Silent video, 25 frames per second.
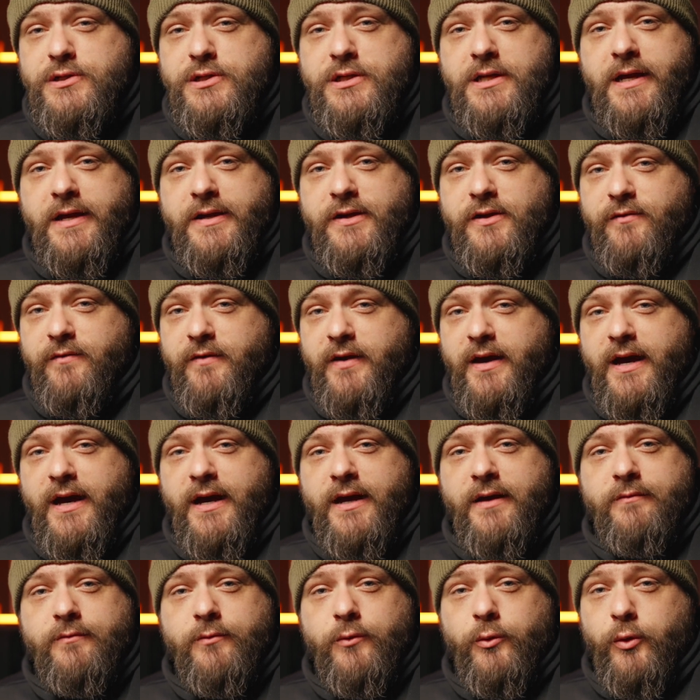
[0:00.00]

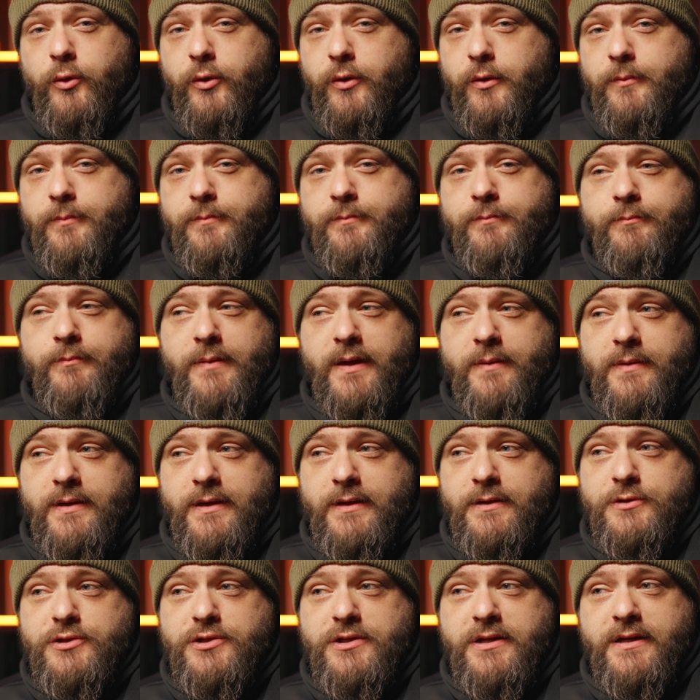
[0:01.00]
GH5 or
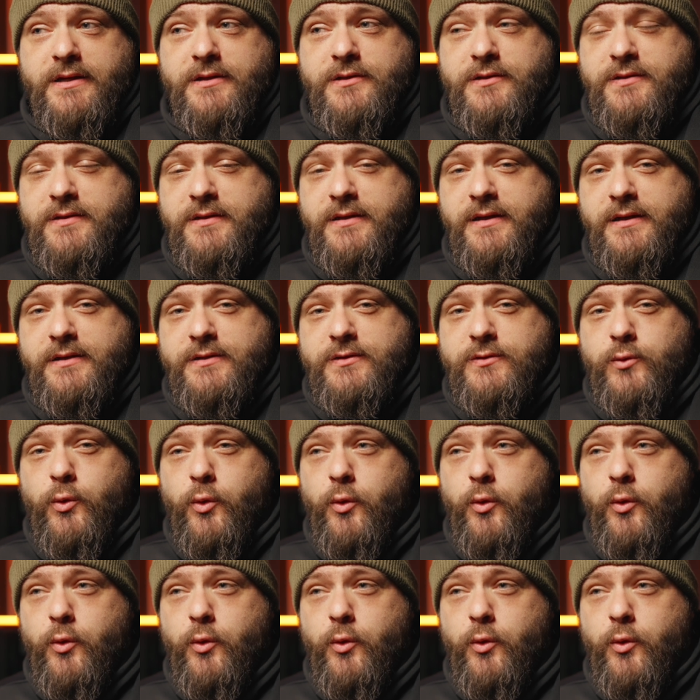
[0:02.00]
maybe a GH6,